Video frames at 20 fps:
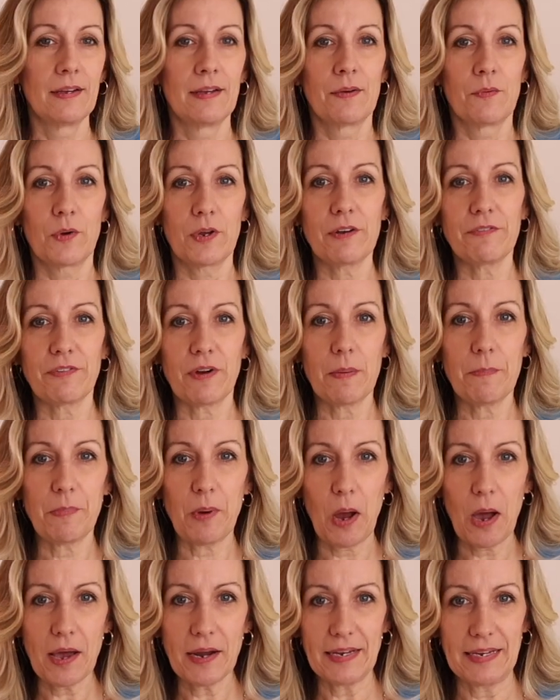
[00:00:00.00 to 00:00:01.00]
What if our
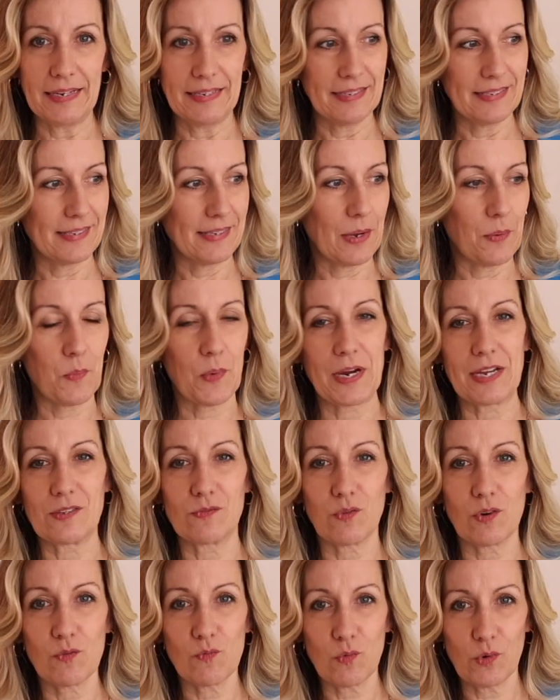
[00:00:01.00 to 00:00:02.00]
body, in some ways,
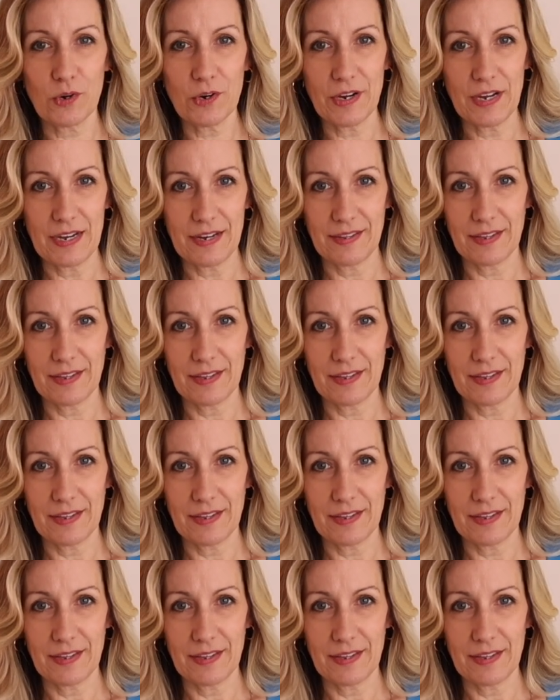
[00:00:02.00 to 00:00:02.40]
were worried